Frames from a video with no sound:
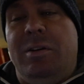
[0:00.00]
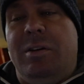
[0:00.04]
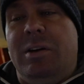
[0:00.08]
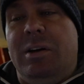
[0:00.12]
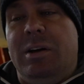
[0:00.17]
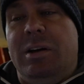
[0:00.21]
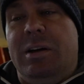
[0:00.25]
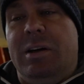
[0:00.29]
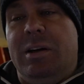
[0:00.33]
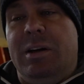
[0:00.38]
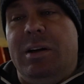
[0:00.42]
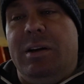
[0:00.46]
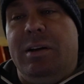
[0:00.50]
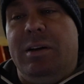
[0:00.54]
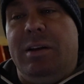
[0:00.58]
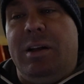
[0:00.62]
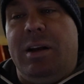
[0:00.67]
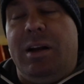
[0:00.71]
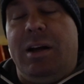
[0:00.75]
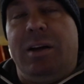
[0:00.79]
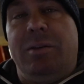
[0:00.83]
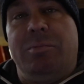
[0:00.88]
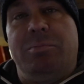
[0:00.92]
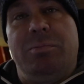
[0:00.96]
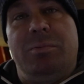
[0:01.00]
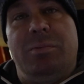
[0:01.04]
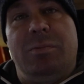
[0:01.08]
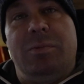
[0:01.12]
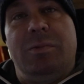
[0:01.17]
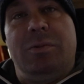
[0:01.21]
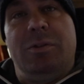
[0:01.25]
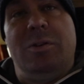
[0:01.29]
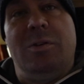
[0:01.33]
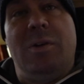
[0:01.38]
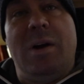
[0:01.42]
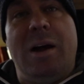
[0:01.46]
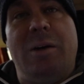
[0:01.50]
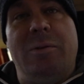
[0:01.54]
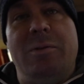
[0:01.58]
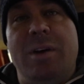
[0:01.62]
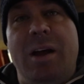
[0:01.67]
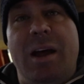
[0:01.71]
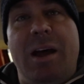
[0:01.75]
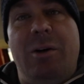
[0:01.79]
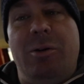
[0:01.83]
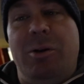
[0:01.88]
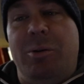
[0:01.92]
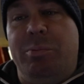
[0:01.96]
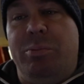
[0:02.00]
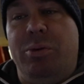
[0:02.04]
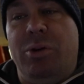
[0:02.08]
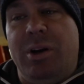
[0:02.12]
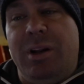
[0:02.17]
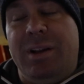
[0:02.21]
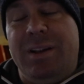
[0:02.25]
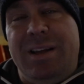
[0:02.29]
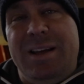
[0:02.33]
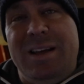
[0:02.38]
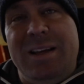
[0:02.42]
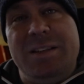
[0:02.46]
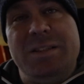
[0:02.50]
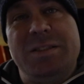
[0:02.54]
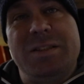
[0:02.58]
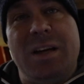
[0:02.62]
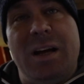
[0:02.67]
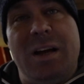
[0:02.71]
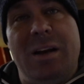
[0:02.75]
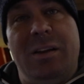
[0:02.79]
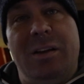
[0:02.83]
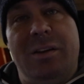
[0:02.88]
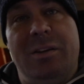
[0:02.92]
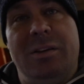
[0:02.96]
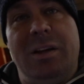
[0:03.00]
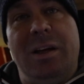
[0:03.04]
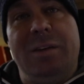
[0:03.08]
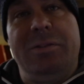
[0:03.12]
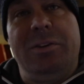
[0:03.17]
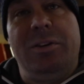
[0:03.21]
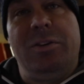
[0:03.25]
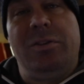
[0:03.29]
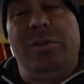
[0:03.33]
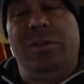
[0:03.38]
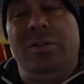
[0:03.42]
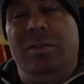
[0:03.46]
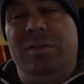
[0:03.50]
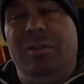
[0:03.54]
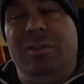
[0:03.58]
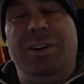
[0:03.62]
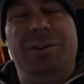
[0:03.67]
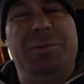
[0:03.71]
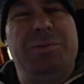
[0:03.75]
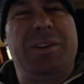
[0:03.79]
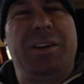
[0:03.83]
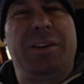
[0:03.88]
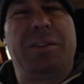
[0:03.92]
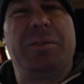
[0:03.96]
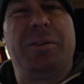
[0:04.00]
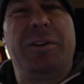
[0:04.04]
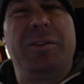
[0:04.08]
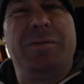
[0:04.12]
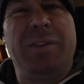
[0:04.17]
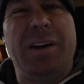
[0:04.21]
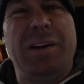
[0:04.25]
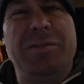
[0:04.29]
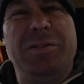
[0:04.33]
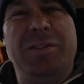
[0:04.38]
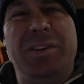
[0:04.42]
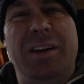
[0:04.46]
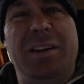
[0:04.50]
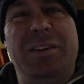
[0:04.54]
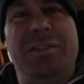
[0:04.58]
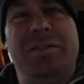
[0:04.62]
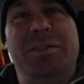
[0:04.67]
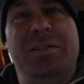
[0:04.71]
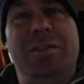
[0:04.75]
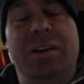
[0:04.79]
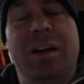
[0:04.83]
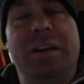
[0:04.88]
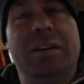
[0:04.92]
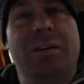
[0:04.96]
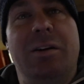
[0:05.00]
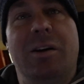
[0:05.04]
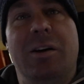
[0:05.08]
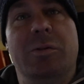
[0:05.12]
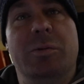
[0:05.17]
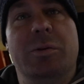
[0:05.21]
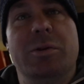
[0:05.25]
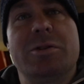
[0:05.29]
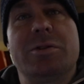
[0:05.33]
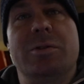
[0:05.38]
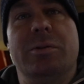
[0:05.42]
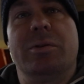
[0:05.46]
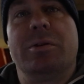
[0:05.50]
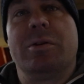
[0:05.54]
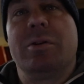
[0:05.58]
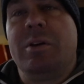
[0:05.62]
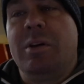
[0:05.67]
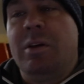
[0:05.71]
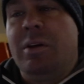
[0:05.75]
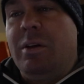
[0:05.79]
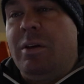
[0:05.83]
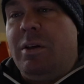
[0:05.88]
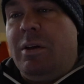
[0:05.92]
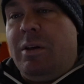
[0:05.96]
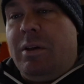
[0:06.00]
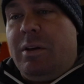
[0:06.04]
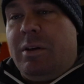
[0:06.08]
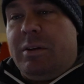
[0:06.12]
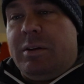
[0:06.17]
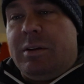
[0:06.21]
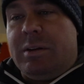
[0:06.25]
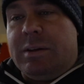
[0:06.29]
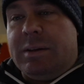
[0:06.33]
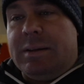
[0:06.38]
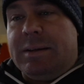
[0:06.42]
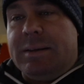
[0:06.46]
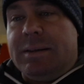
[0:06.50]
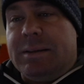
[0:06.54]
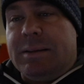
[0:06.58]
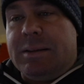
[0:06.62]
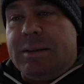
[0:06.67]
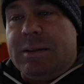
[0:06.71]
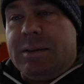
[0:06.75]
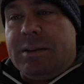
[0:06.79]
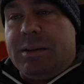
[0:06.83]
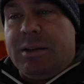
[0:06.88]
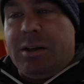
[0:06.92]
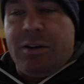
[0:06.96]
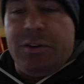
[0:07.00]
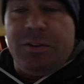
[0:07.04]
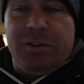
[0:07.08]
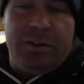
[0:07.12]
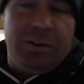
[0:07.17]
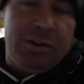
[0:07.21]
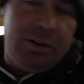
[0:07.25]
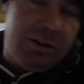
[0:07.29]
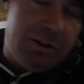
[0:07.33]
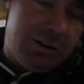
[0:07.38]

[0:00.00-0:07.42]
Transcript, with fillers: uh, that I ground down and put on the inside of the clevis. And that was like thirty-five cents at the hardware store. Uh, let's see